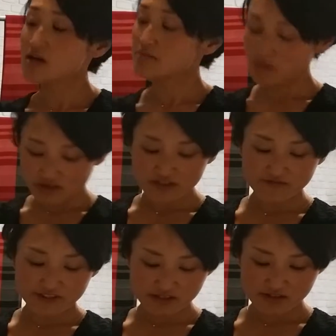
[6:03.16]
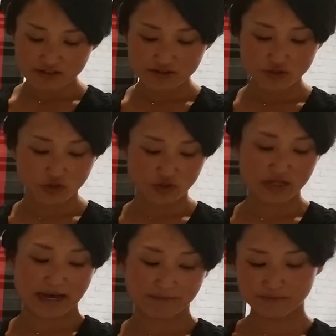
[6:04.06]
Most visitors
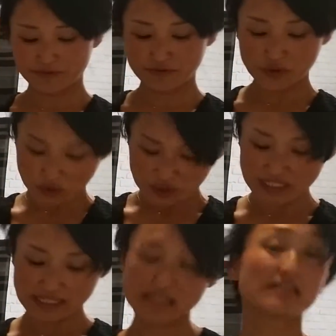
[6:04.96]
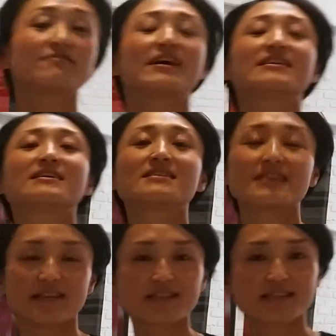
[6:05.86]
showed up to see Iranian
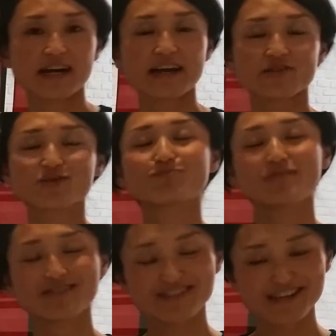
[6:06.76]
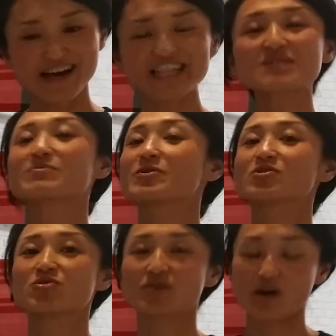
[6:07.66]
textiles besides
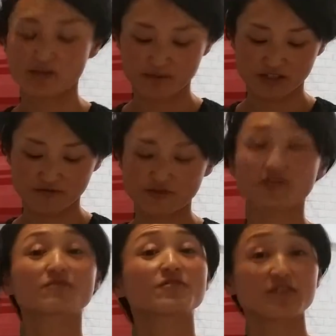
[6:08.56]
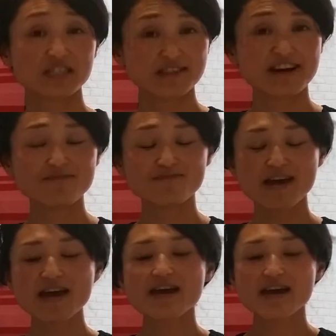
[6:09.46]
Persian carpets for the first time
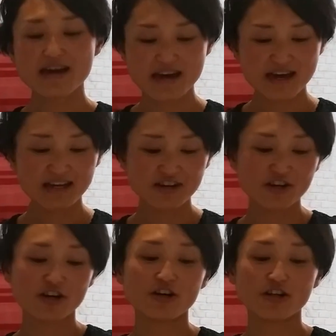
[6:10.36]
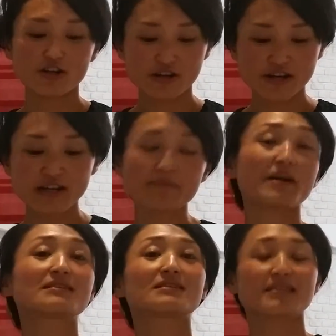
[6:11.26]
and learned
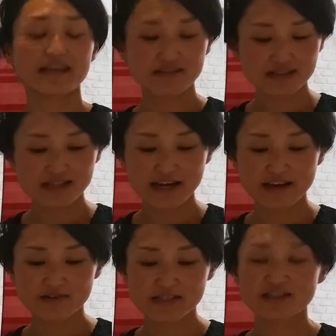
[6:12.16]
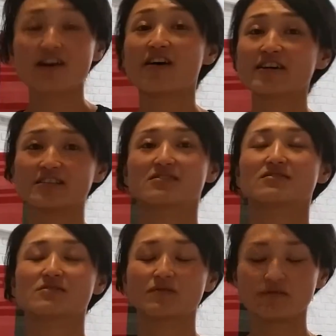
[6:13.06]
about the textiles and
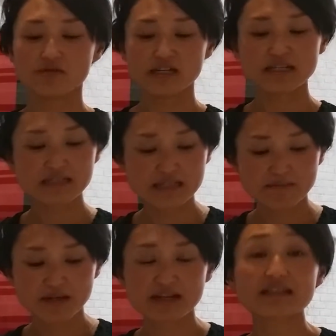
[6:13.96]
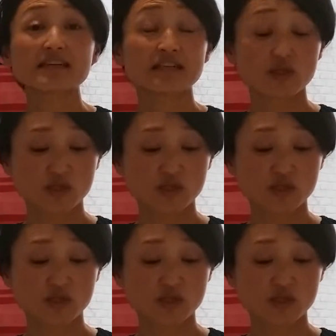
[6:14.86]
artisans through examining the